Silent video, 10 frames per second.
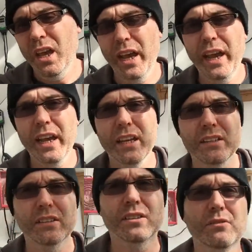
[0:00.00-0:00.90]

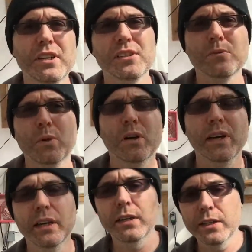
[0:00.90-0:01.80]
And the reason
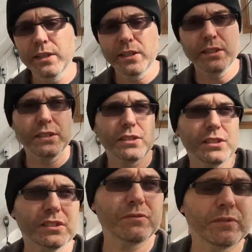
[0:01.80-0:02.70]
why
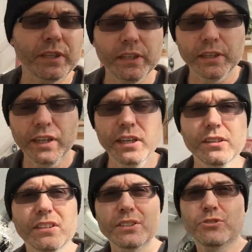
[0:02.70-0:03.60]
is really the key
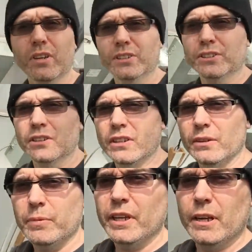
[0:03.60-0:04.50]
to the structure
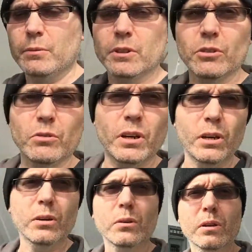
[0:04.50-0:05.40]
and being able to
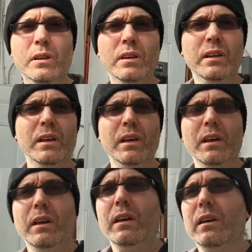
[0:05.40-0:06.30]
grow
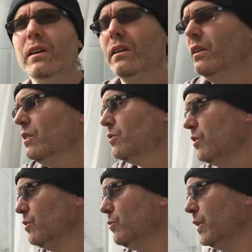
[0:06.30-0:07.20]

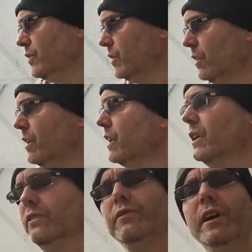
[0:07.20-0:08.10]
through the winter
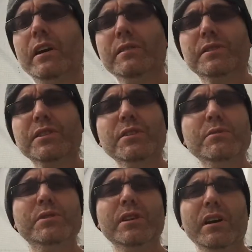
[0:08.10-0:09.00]
involves the
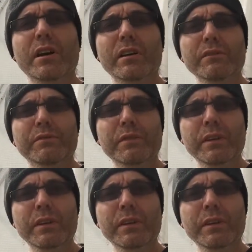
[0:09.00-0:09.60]
use of